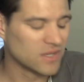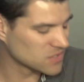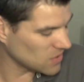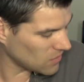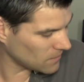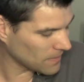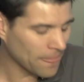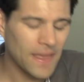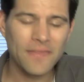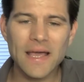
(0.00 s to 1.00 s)
So
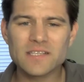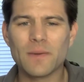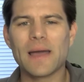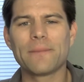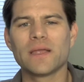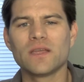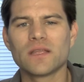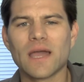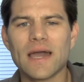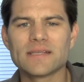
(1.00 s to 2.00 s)
that's my
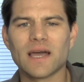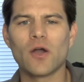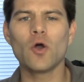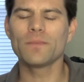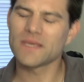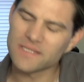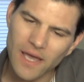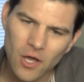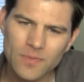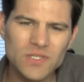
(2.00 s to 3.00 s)
opinion, guys. I hope this
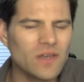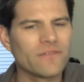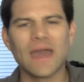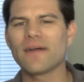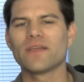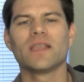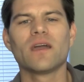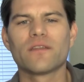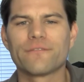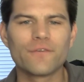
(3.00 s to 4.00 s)
helps you. If you have
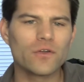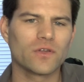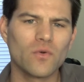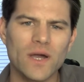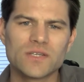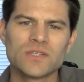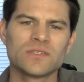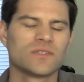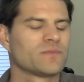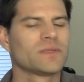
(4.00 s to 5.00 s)
any other further
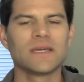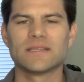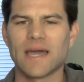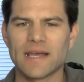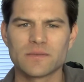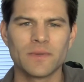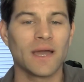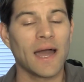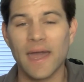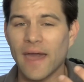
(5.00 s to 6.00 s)
questions, just please ask me.
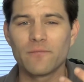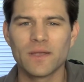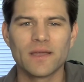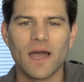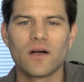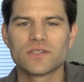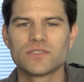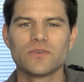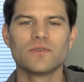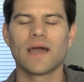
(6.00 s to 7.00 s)
I have been a college
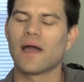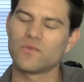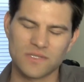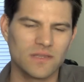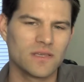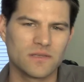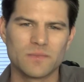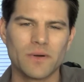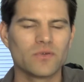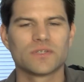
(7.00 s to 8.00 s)
student. I was in this
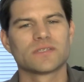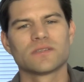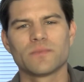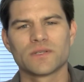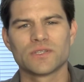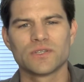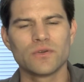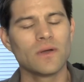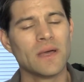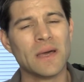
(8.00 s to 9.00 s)
boat just as much as
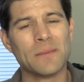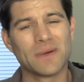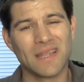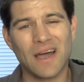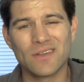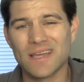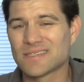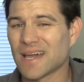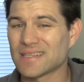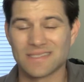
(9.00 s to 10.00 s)
you. But
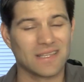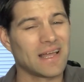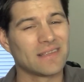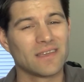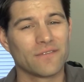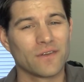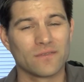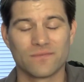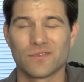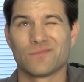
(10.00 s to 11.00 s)
nowadays, guys, it's a lot
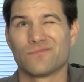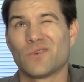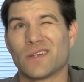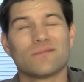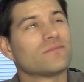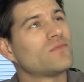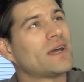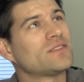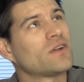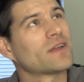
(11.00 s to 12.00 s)
different from when
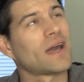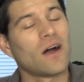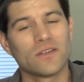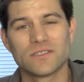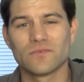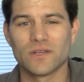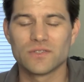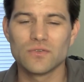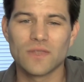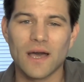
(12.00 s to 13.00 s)
I started college in
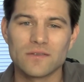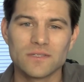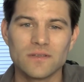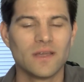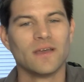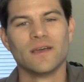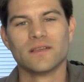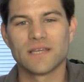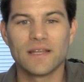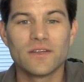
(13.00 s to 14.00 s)
2000
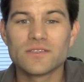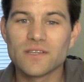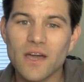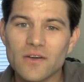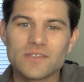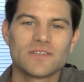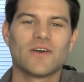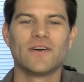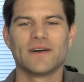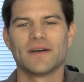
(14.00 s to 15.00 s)
10 years ago,
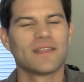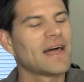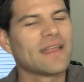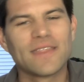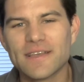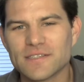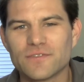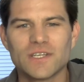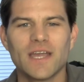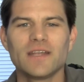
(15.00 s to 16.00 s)
so a lot of things
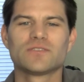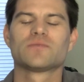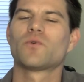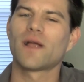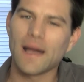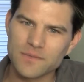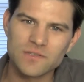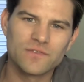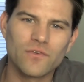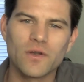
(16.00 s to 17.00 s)
have changed. There's more
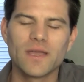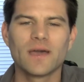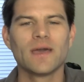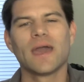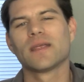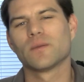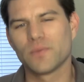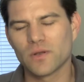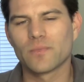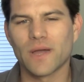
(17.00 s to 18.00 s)
options for you, and
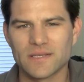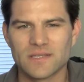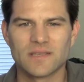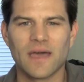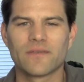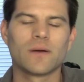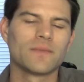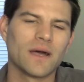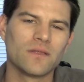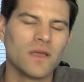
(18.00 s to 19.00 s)
computer prices have come
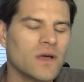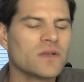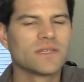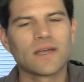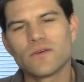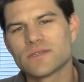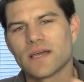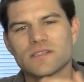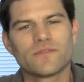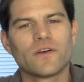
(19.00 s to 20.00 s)
down. So like always,
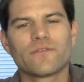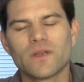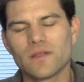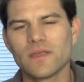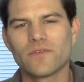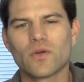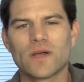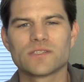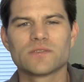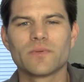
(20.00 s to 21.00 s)
guys, just feel free to leave your
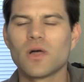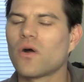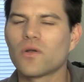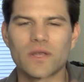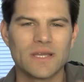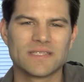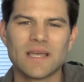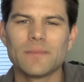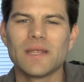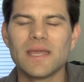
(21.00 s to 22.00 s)
questions below, or you can
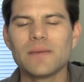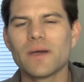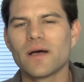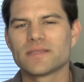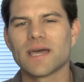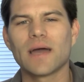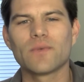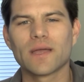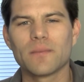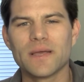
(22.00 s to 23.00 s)
send me an email at
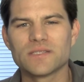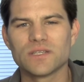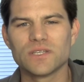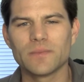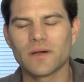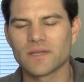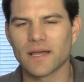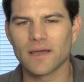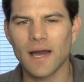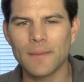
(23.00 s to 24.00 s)

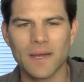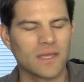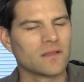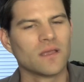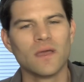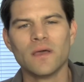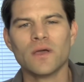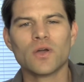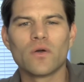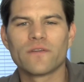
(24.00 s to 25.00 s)
toddrecommends@gmail.com. I can
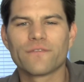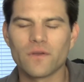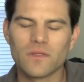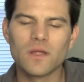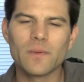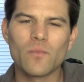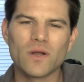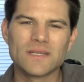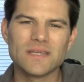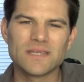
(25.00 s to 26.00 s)
go into a little bit
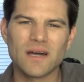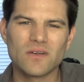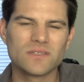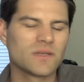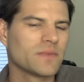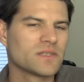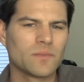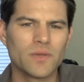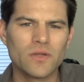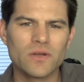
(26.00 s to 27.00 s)
more detail in some of these
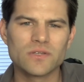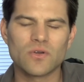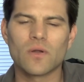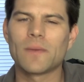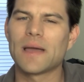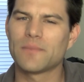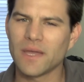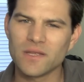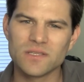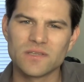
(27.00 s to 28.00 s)
computers or my
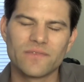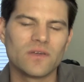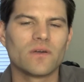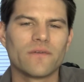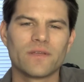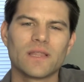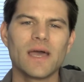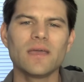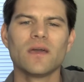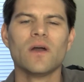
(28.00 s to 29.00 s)
opinions if you
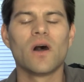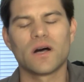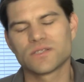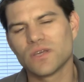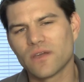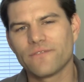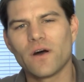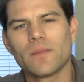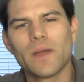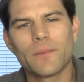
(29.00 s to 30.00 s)
like. Also, you can
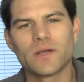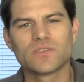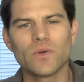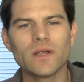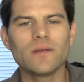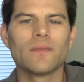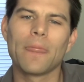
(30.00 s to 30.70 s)
follow me up on Twitter.